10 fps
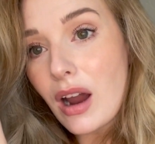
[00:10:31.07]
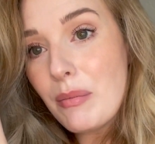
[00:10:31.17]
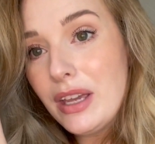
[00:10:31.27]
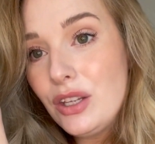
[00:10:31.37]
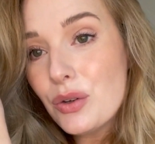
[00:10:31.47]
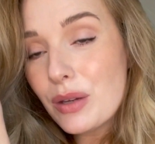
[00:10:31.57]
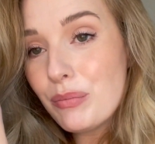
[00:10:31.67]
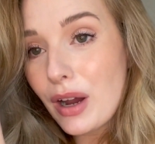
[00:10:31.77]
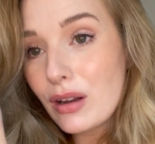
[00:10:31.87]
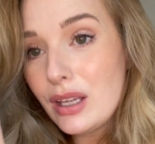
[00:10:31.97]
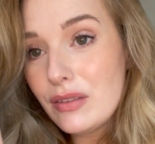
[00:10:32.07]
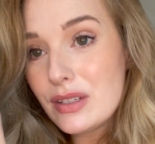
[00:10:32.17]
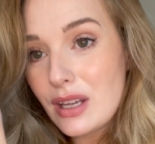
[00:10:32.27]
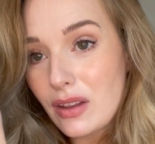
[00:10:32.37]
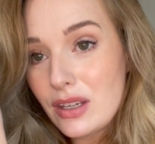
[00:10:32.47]
I mean, you can barely even
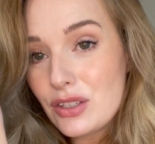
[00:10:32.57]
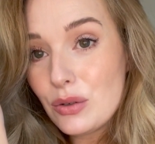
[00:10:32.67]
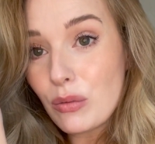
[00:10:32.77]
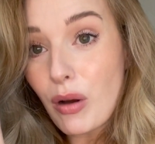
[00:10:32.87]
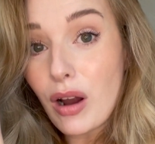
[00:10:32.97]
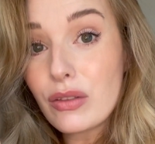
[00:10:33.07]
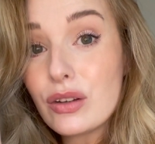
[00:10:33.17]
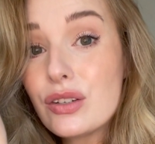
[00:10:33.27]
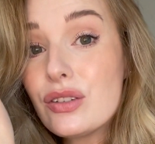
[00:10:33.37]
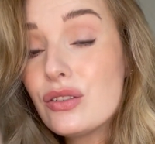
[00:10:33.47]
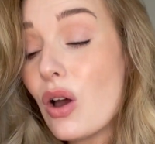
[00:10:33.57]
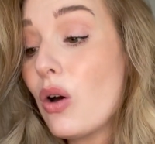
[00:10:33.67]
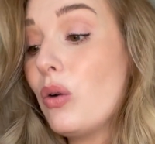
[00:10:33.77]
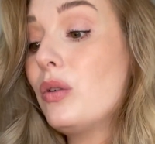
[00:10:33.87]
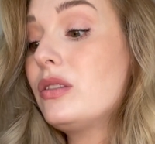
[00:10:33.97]
tell these two apart. They're
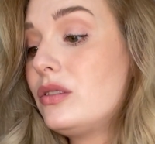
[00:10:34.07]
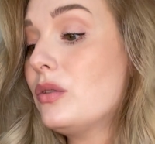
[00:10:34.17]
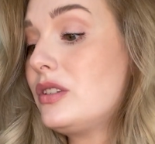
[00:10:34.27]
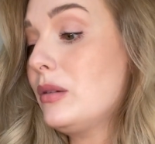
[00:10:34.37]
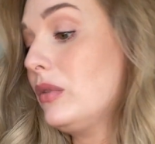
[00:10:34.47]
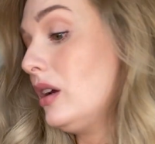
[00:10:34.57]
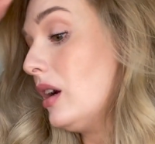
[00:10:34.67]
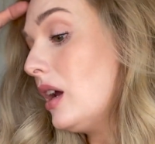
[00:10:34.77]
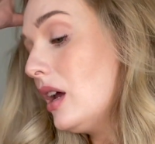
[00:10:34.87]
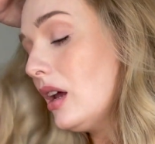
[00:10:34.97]
so similar.